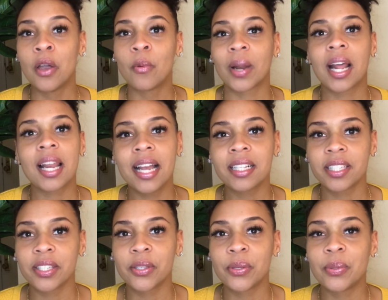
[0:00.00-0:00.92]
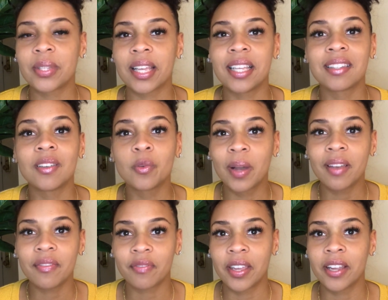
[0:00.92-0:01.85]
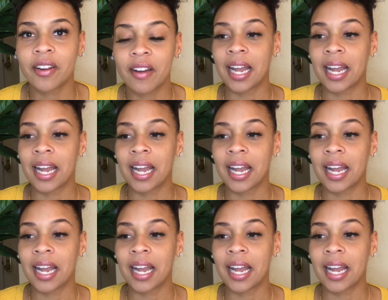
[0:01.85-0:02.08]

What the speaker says: What I like to use is the wet finger.